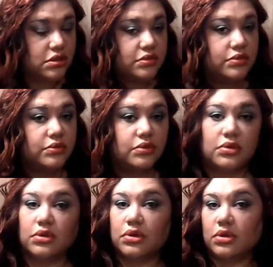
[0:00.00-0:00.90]
So
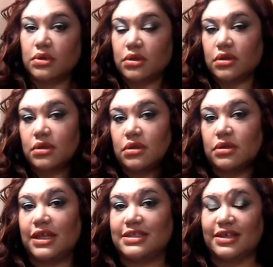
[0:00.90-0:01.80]

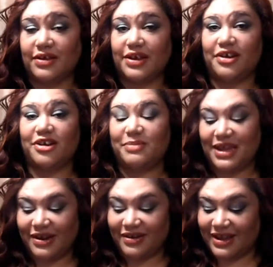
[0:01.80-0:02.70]
that's how I curl
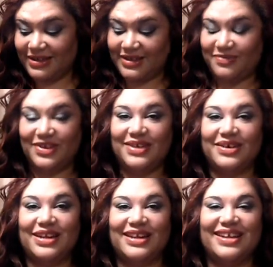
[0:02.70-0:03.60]
my hair. I did a
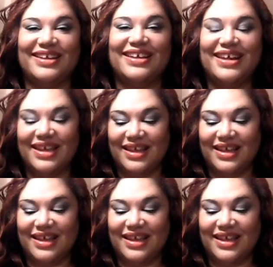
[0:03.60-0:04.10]
video on it.